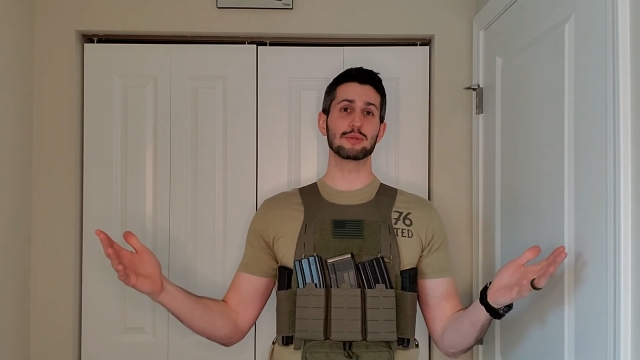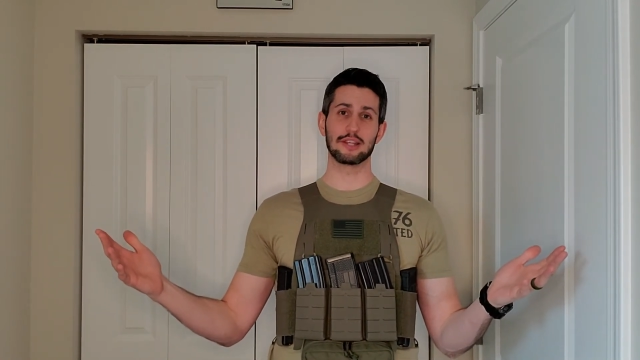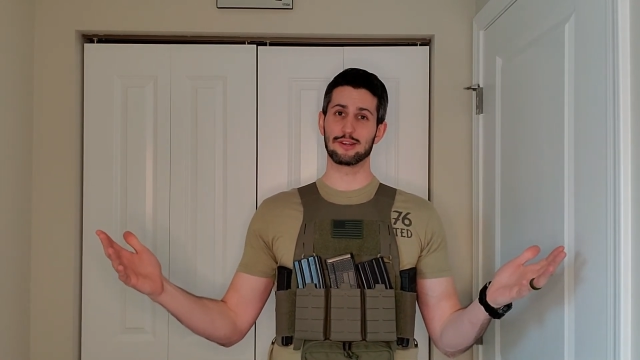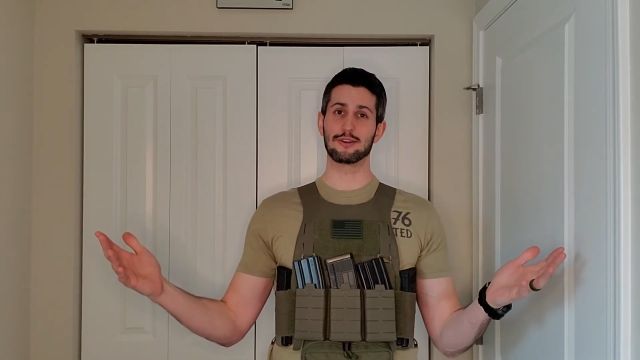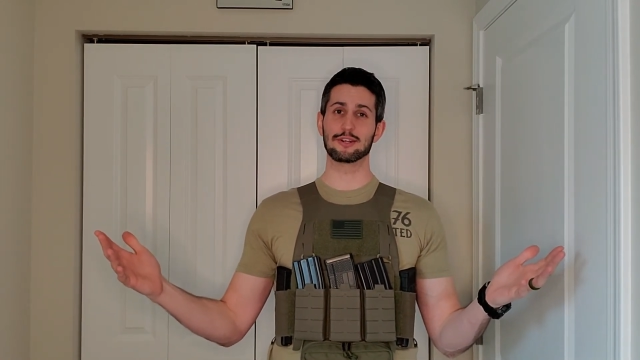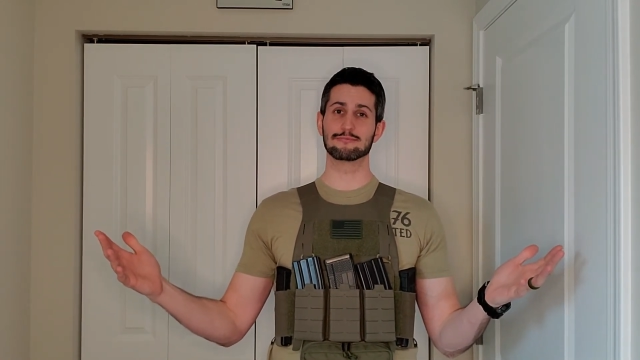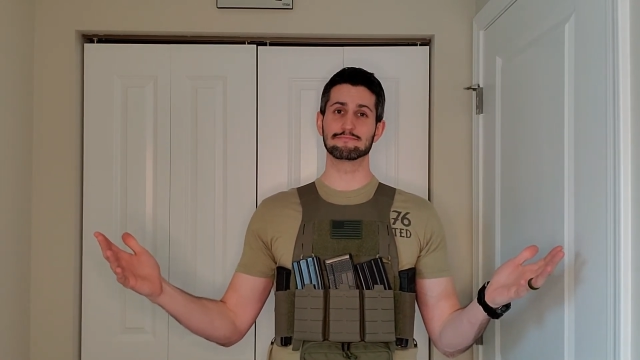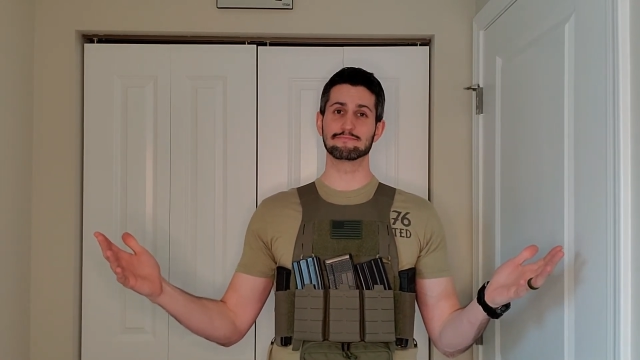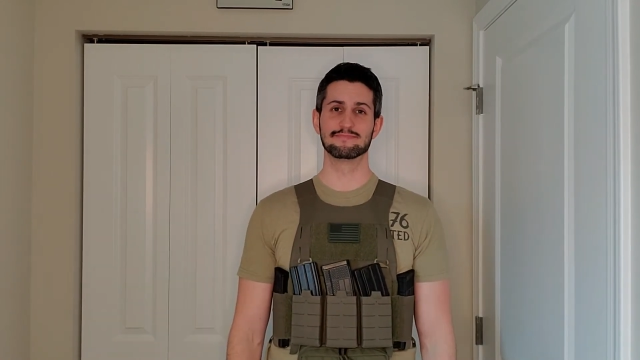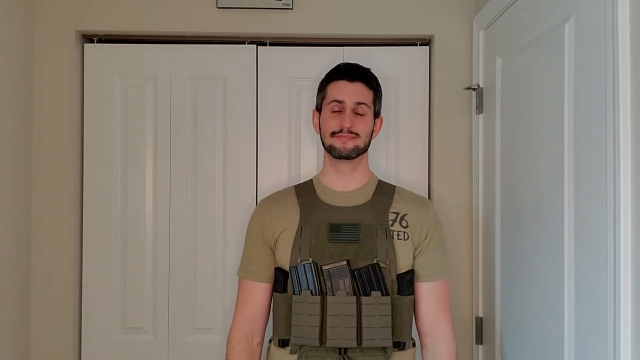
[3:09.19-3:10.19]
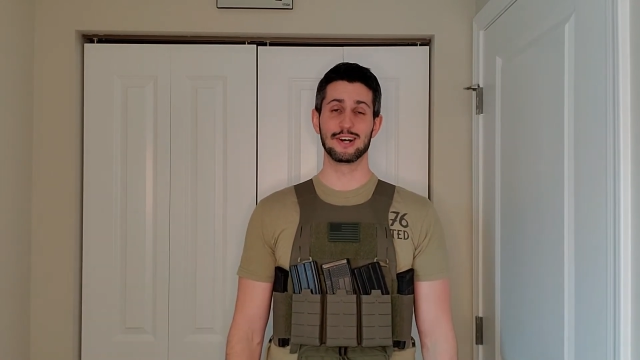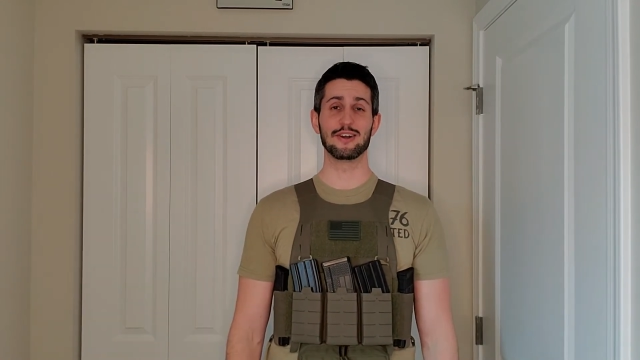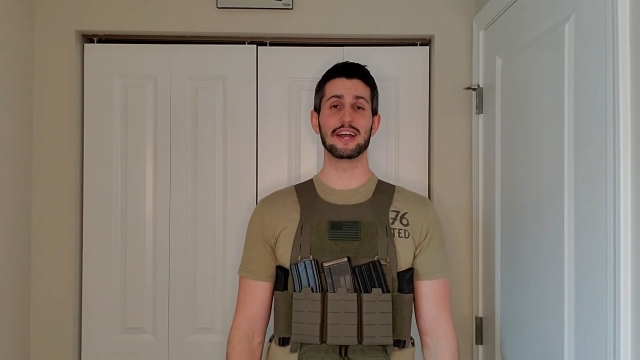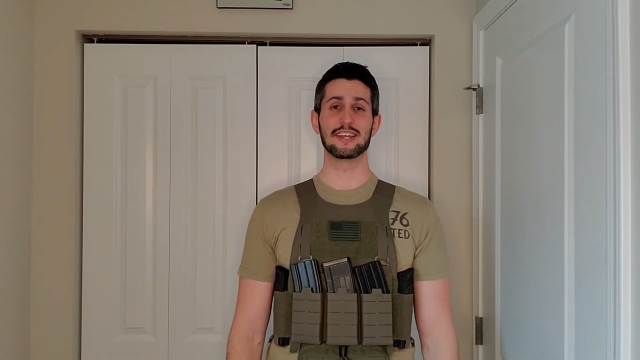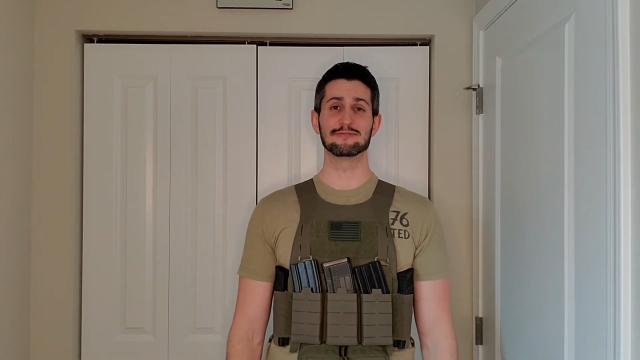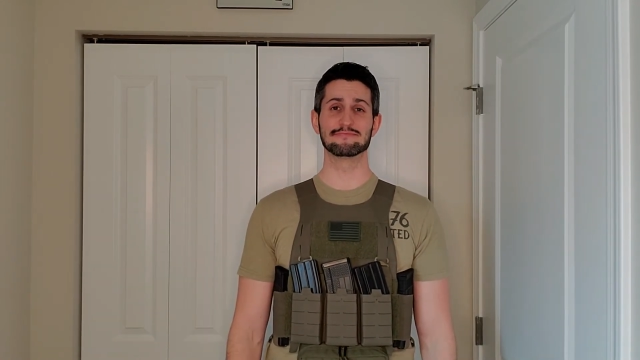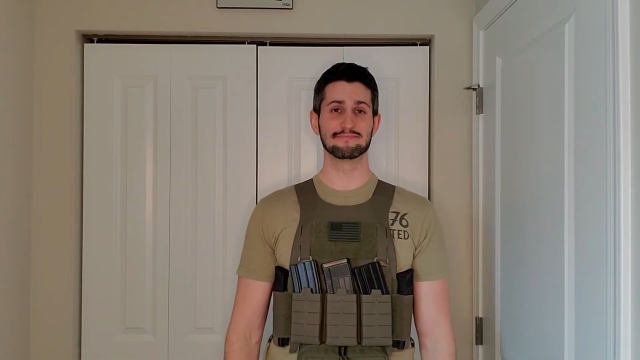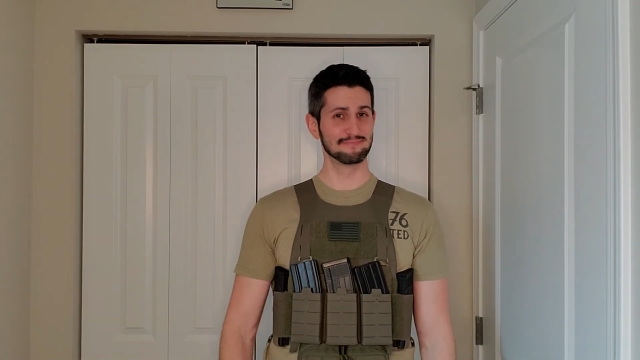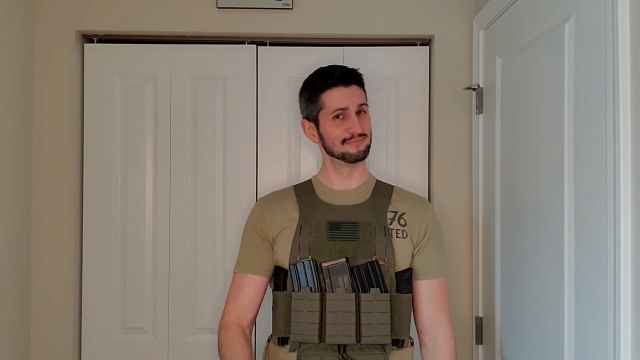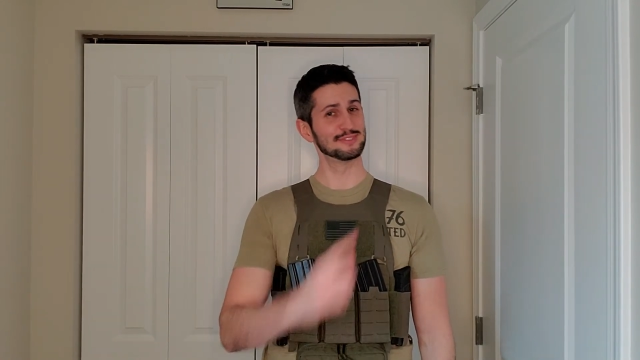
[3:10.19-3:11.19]
plate carrier. All right,
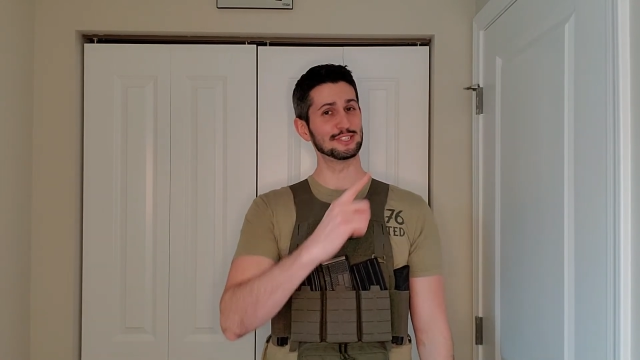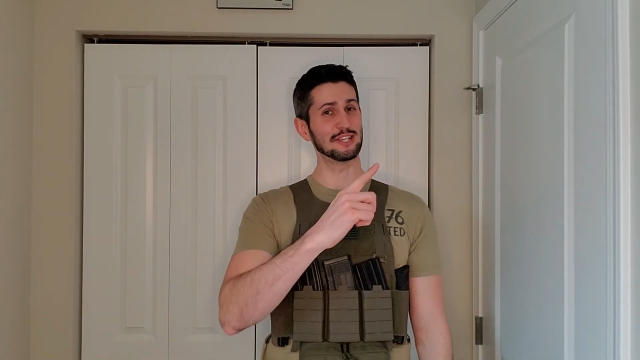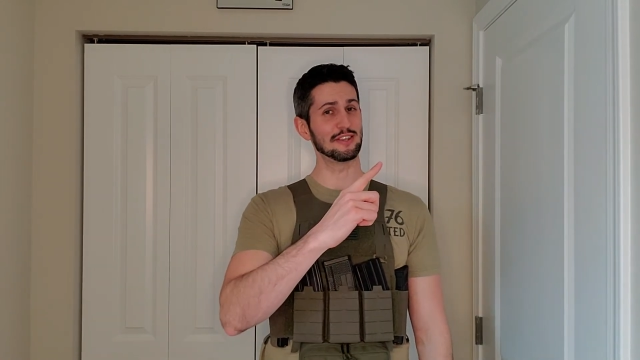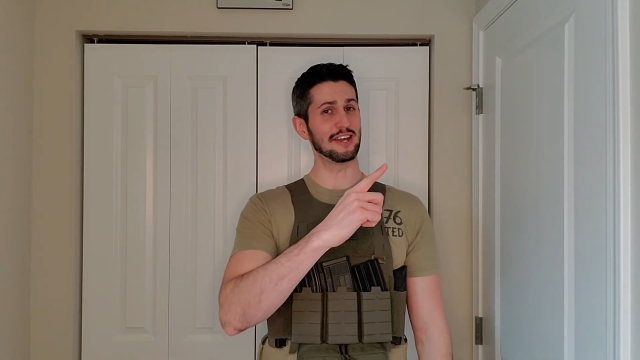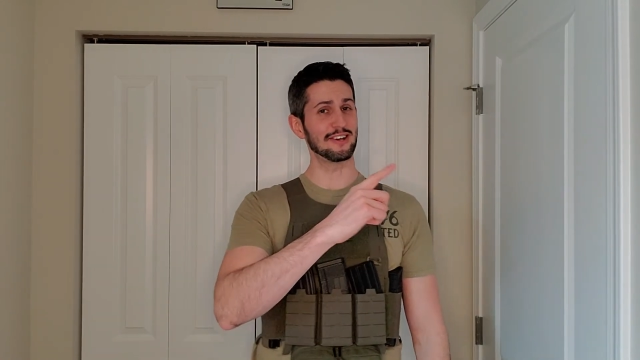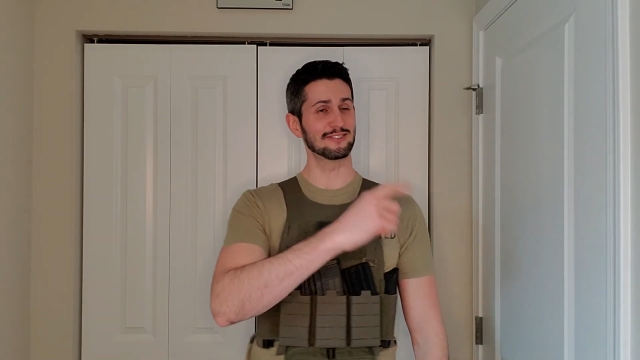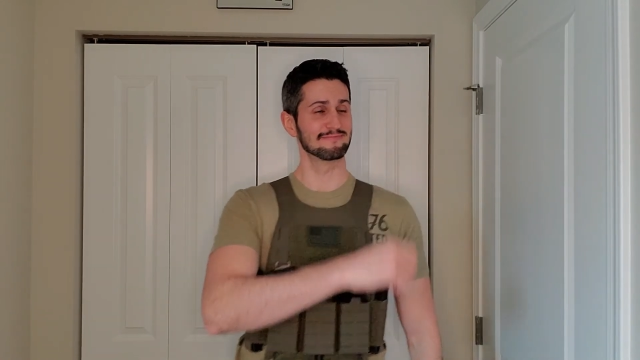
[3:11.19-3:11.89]
see you there.